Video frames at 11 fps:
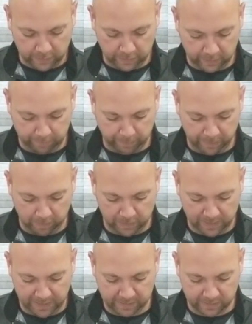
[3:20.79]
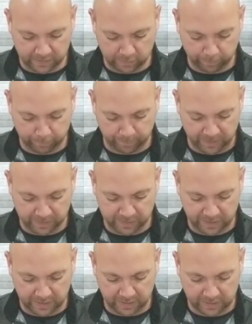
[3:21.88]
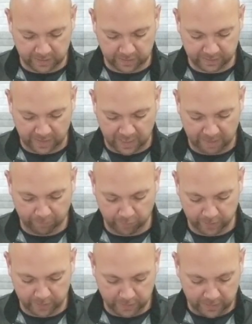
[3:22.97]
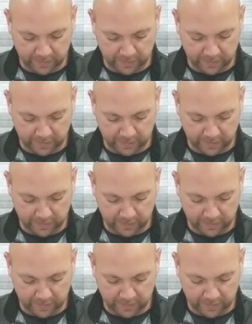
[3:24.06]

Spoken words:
the Parallax is a hybrid,